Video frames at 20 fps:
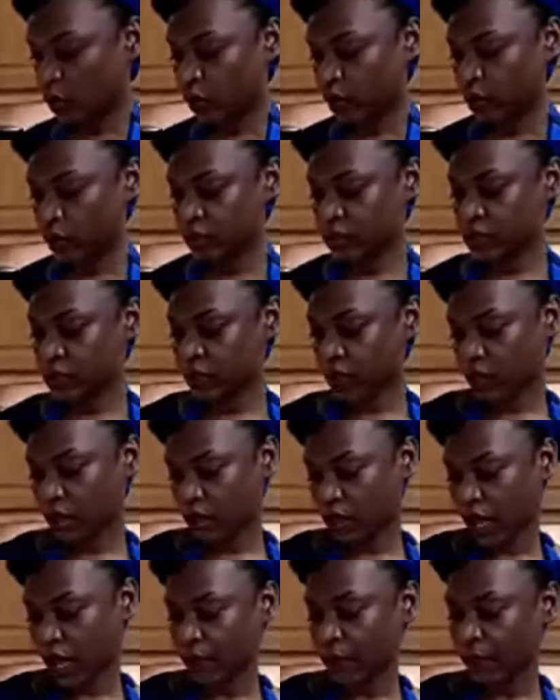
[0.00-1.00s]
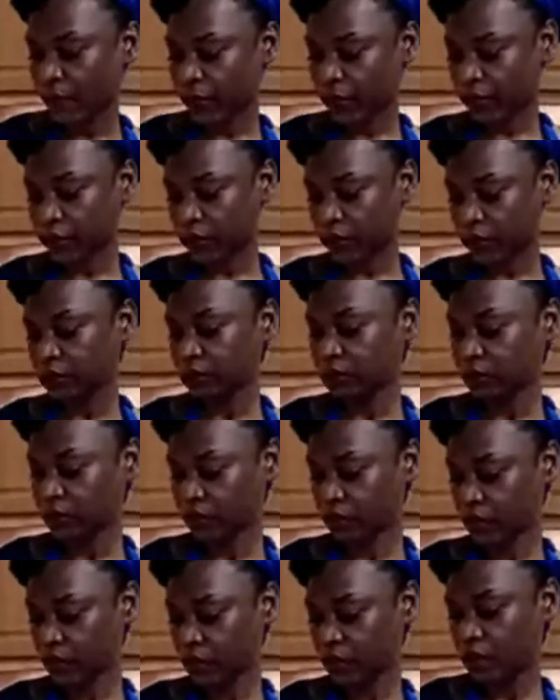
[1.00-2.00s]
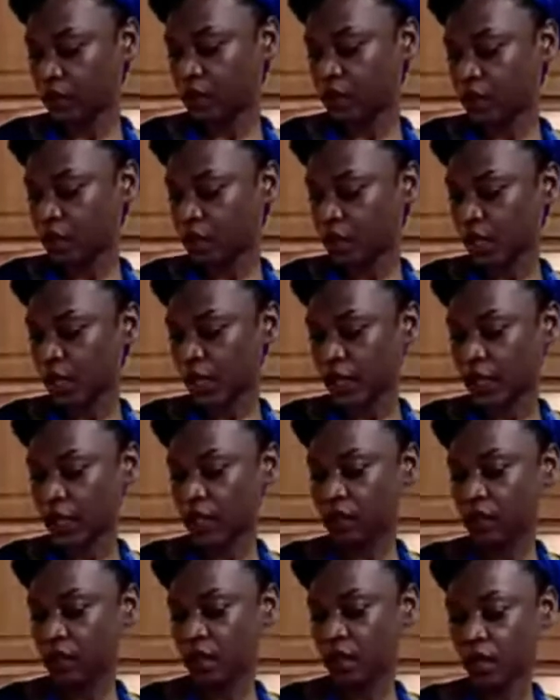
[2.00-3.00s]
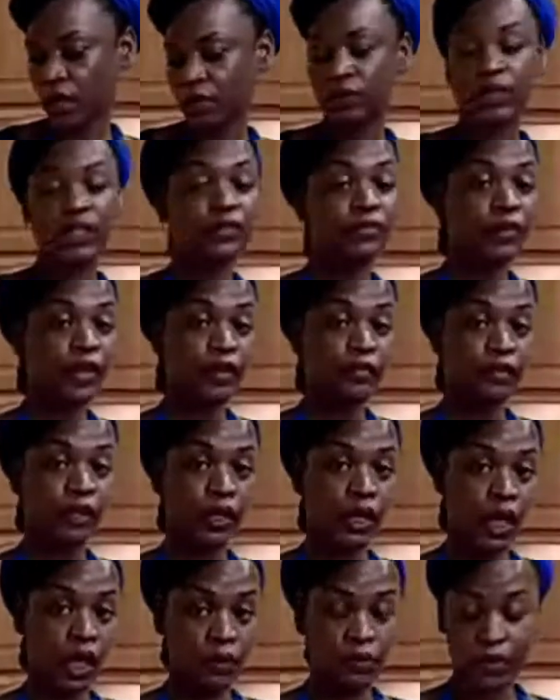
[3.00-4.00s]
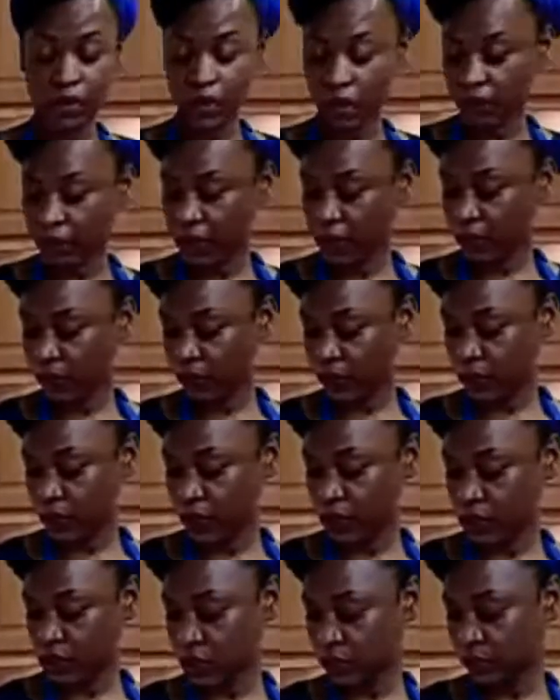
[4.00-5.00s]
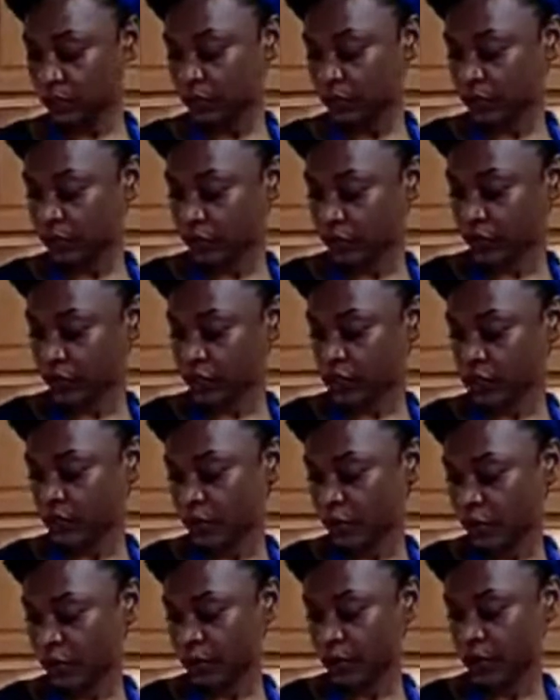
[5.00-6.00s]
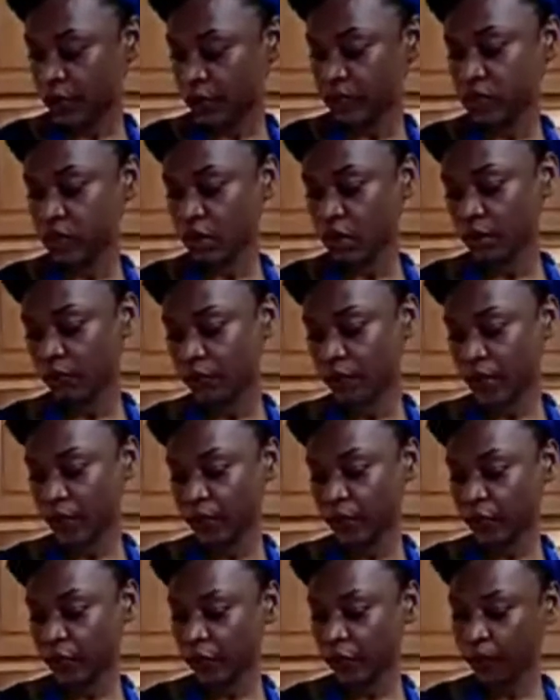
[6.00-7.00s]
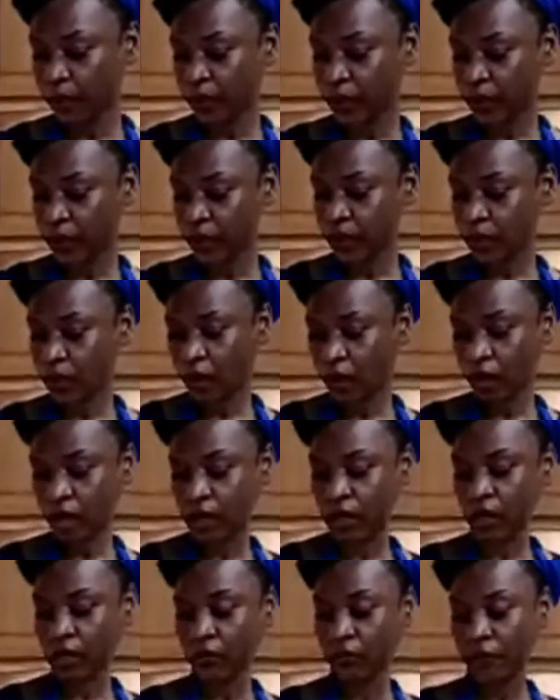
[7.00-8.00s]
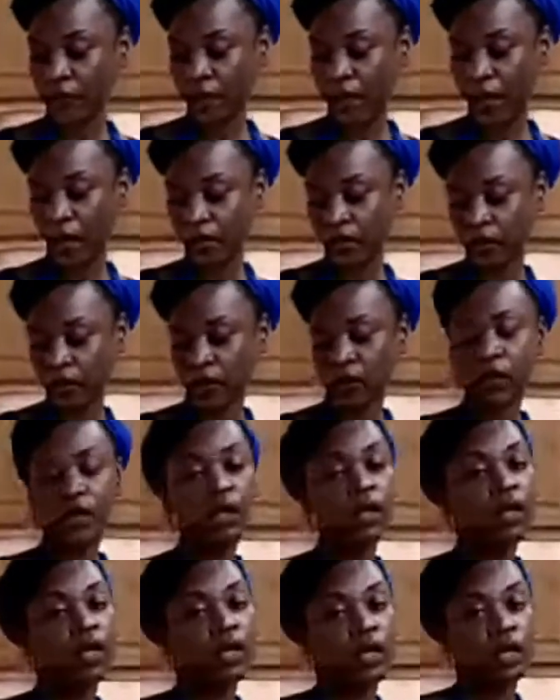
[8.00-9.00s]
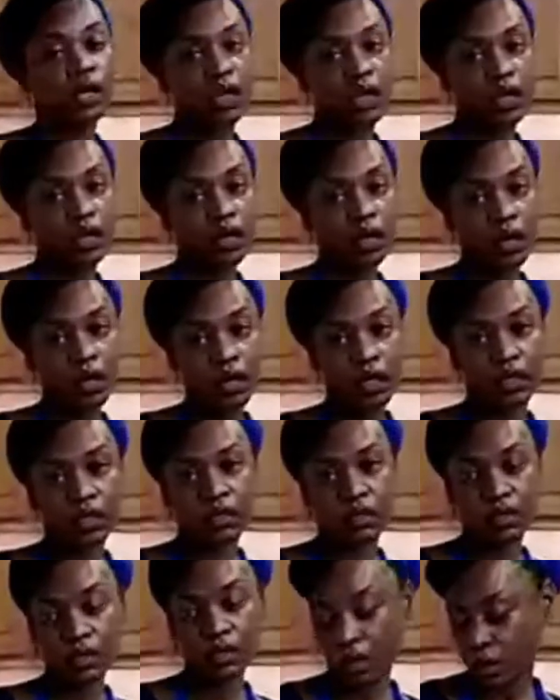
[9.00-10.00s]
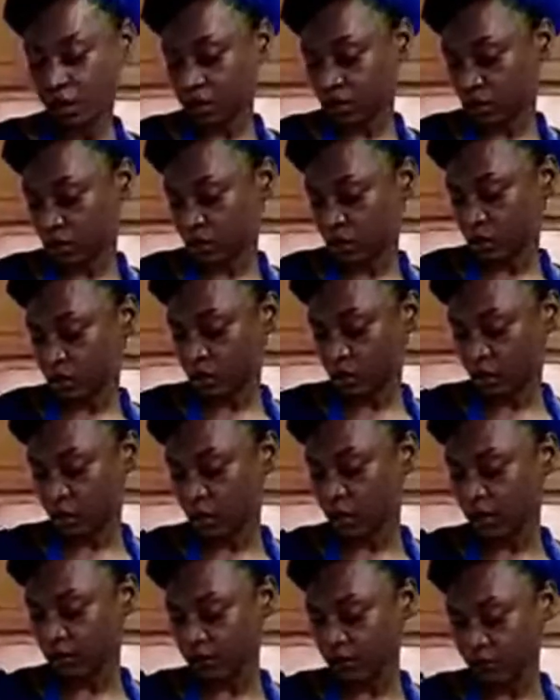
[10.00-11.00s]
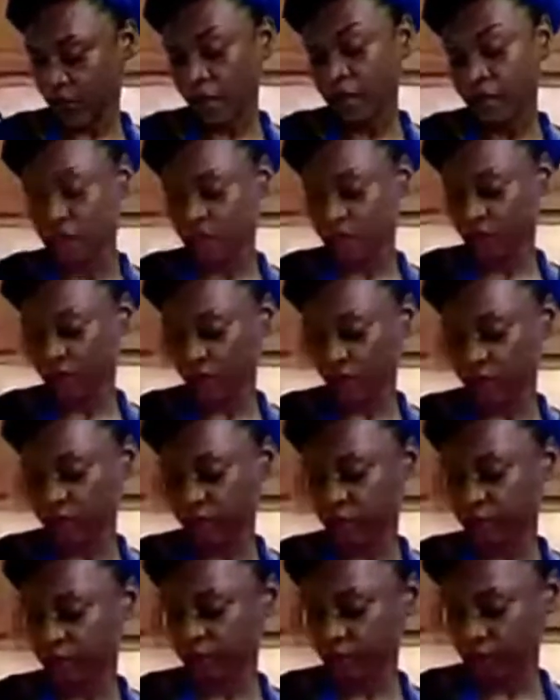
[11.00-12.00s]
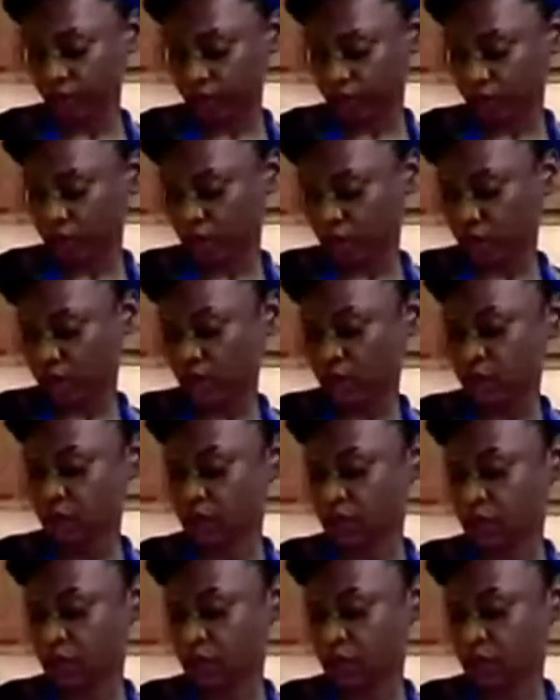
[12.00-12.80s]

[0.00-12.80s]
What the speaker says: oils that are not butter and just flavor it up. So I'm keeping it simple for this moment with salt and pepper, but garlic powder and garlic salt or onion powder would be good in this.